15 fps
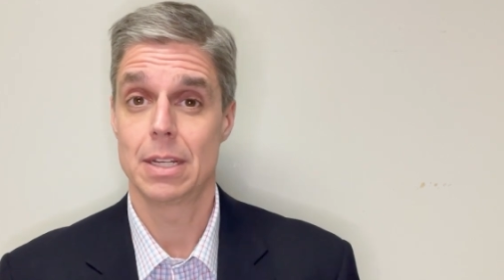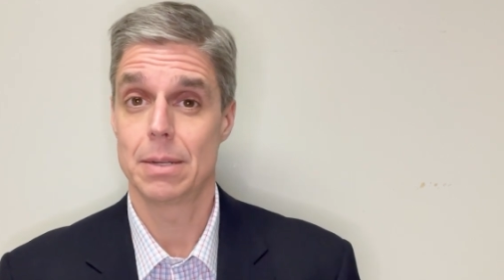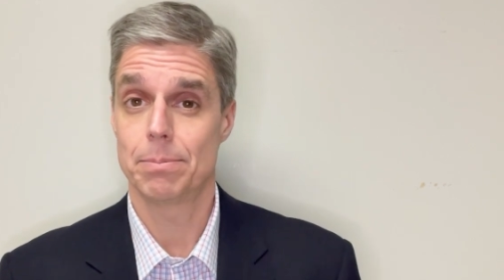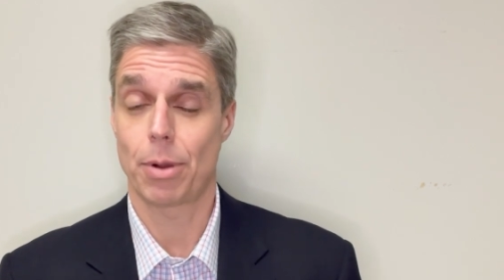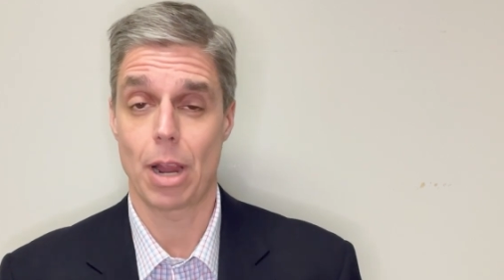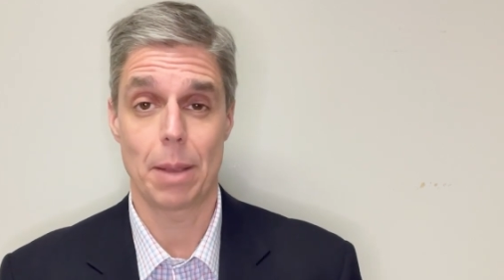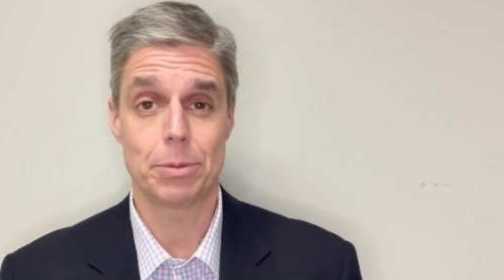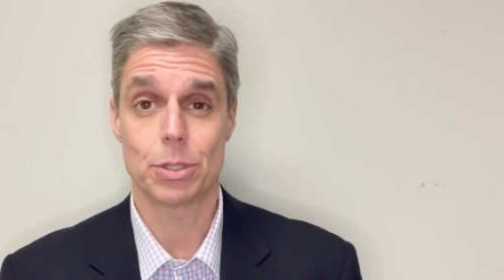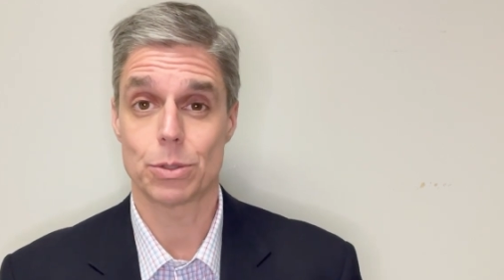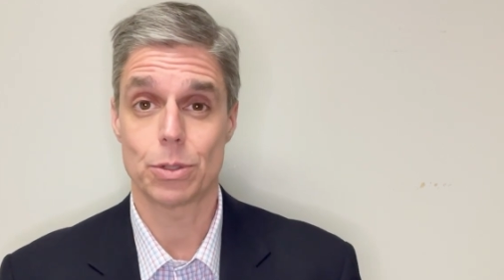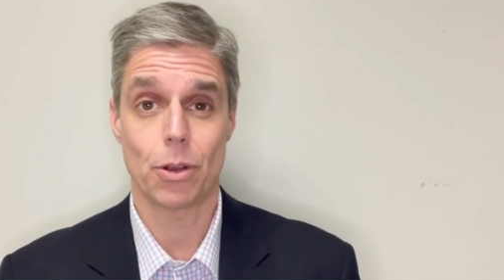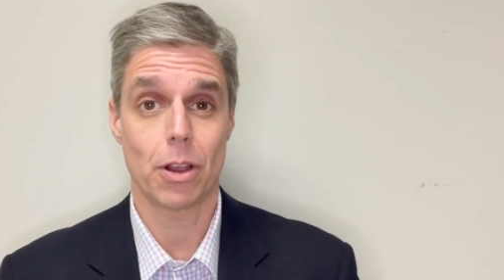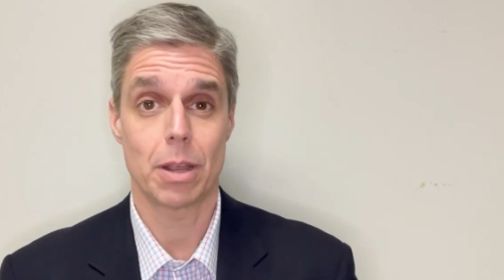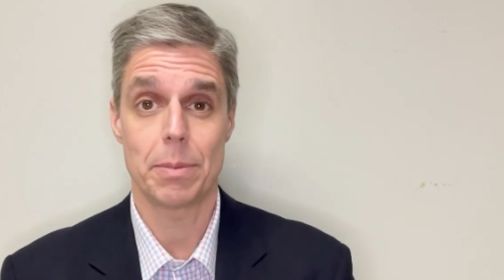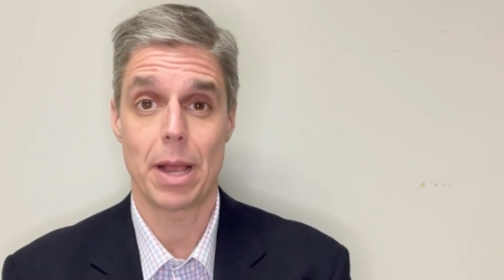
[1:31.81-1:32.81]
perhaps he'll
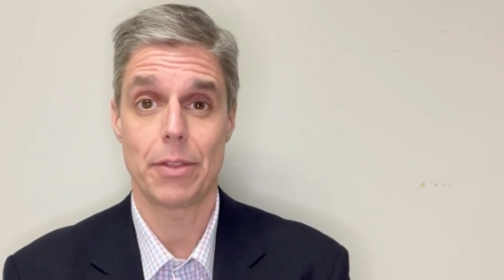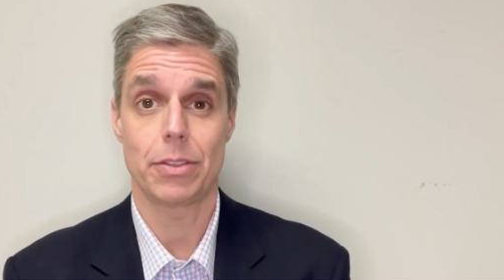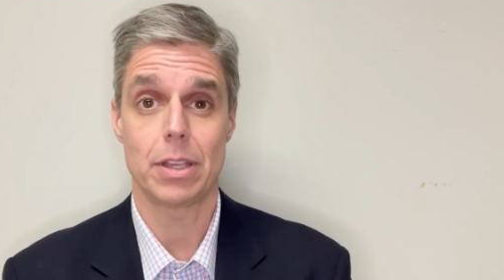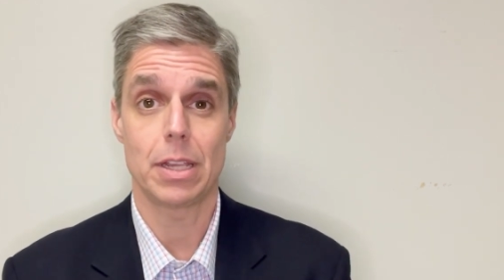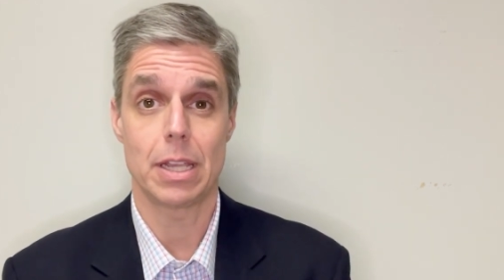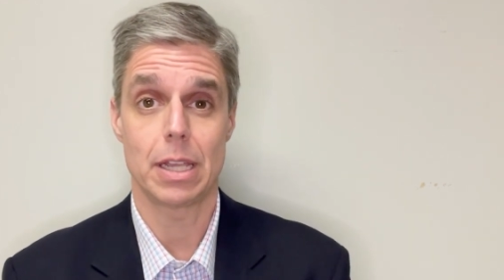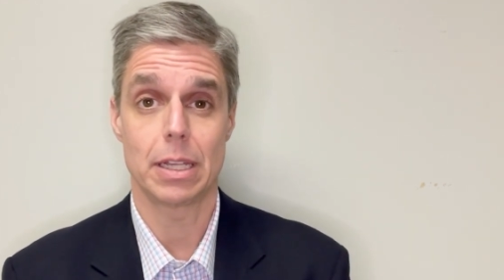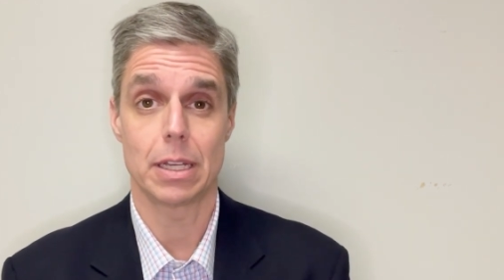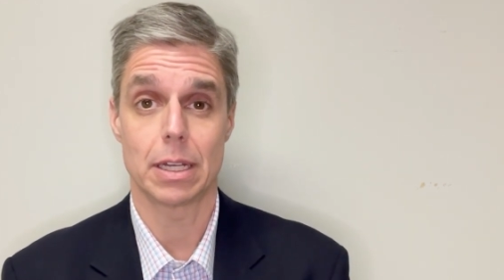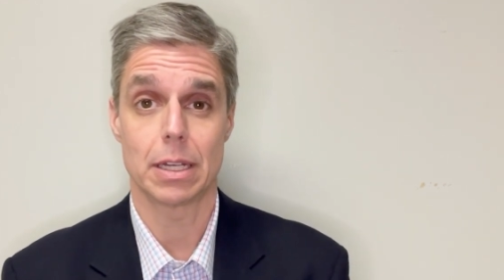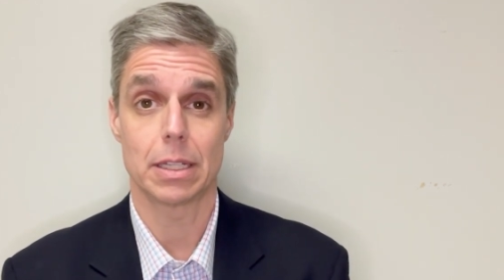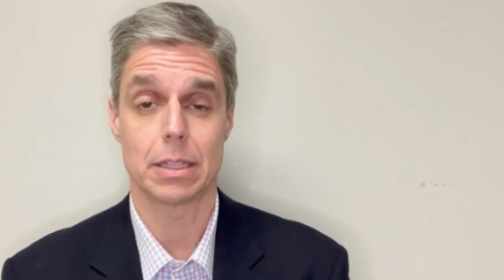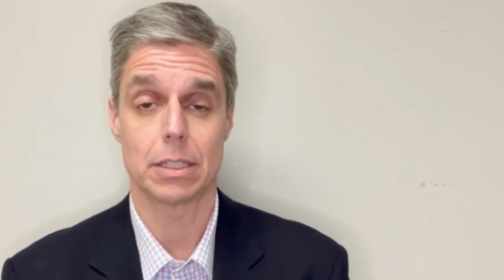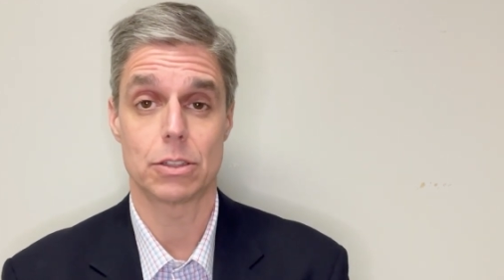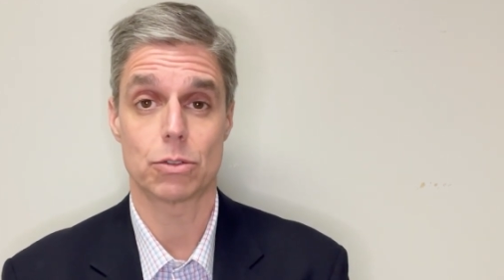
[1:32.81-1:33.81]
talk about the, uh,
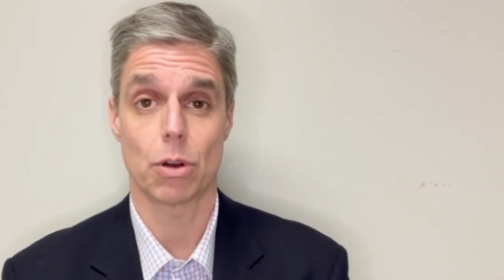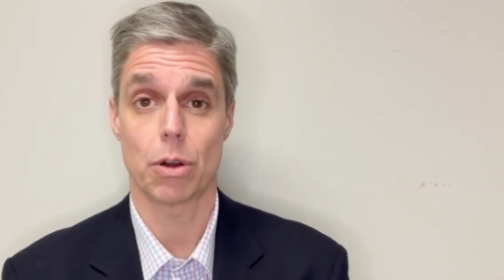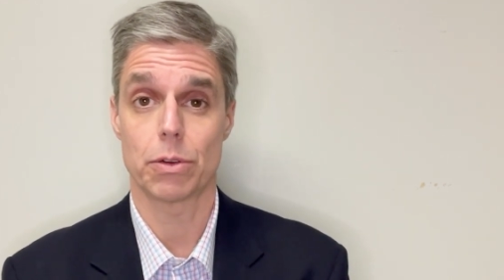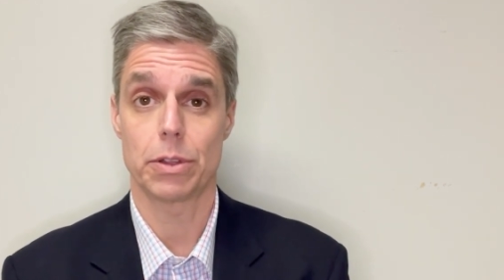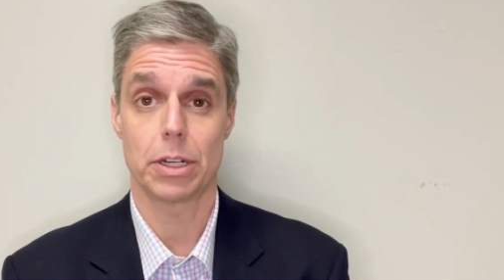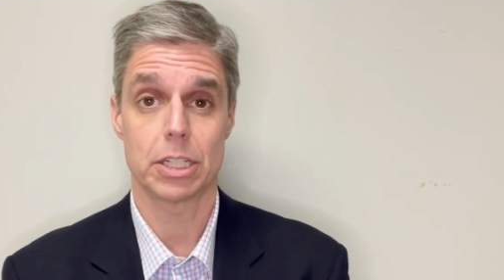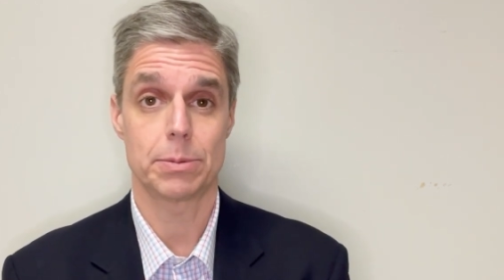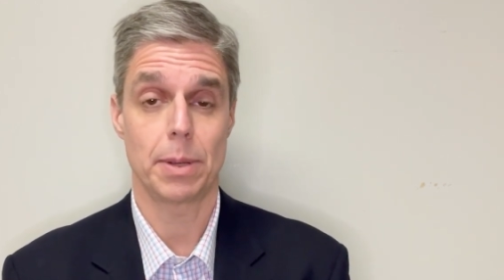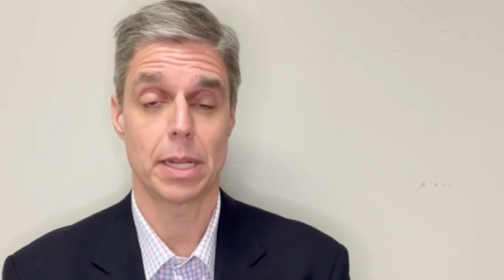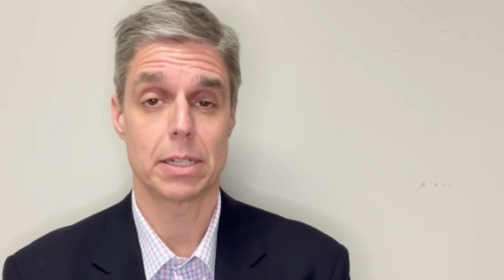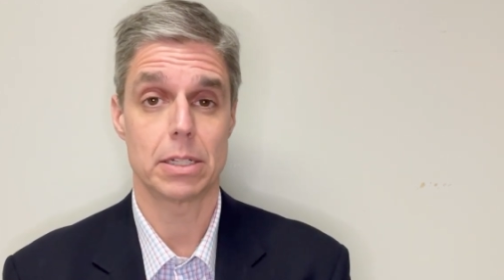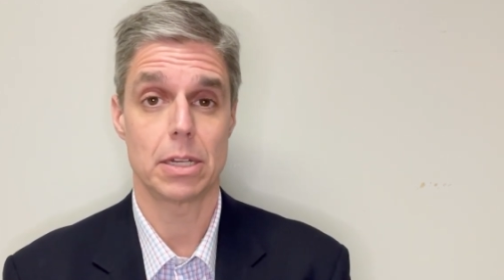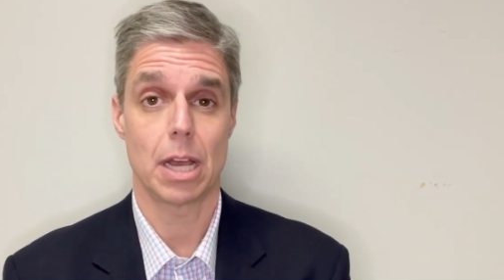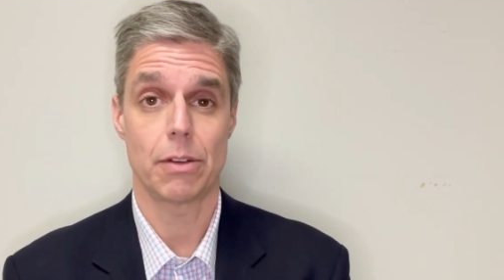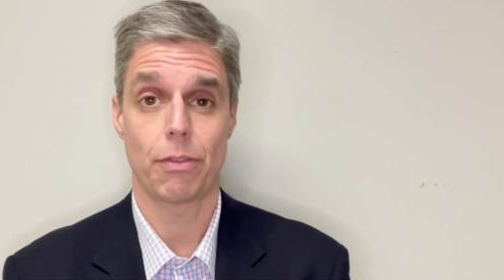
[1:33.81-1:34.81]
the stronger than
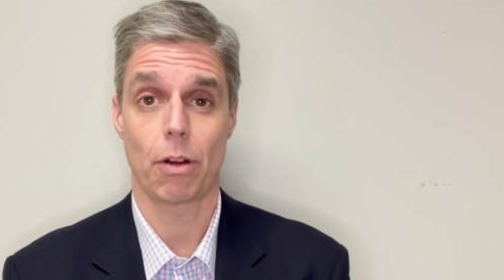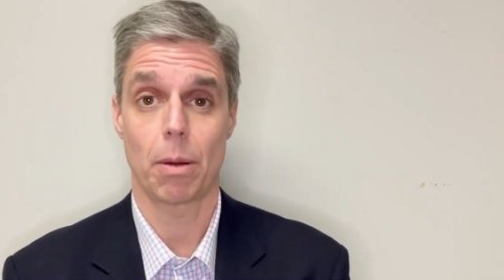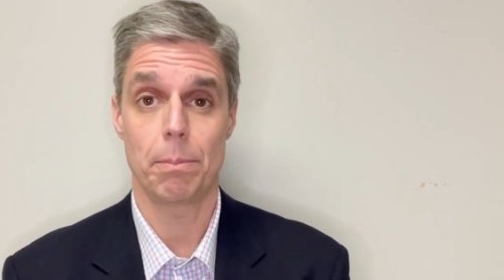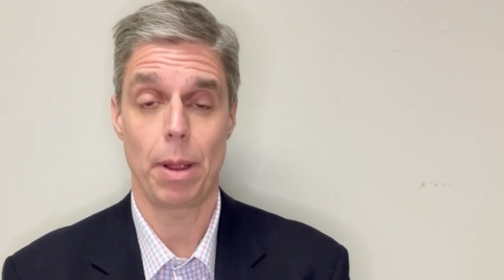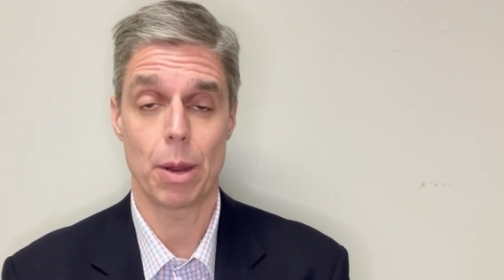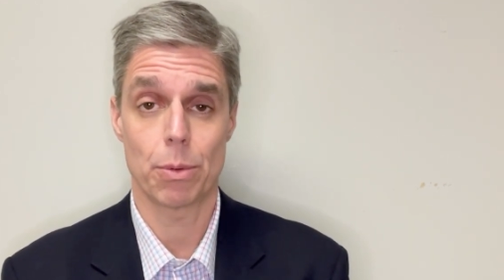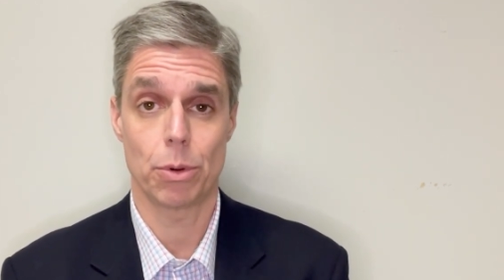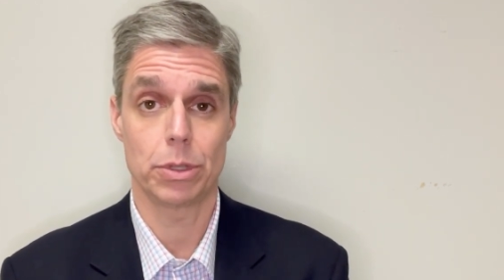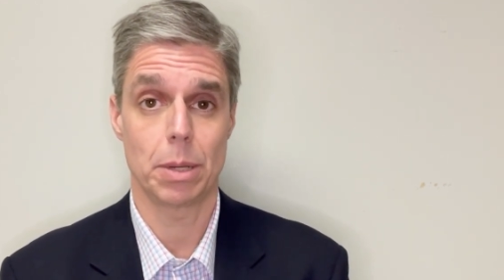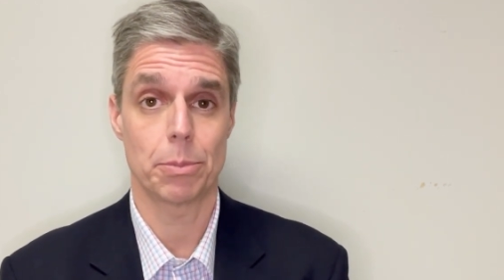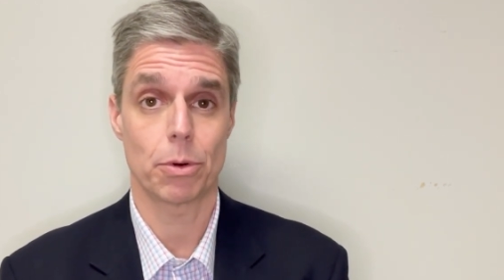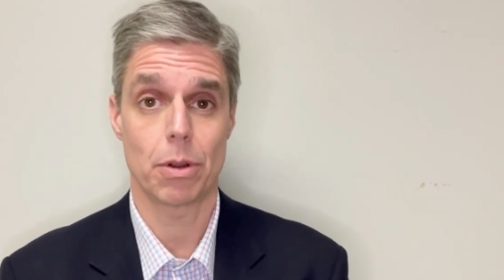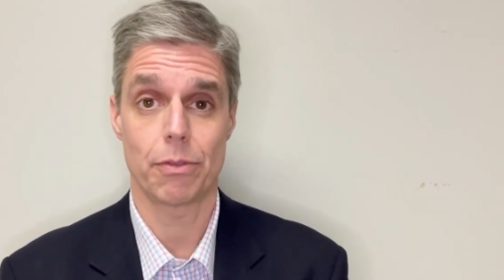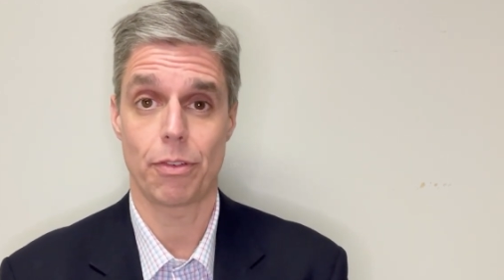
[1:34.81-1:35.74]
expected non farm payroll number on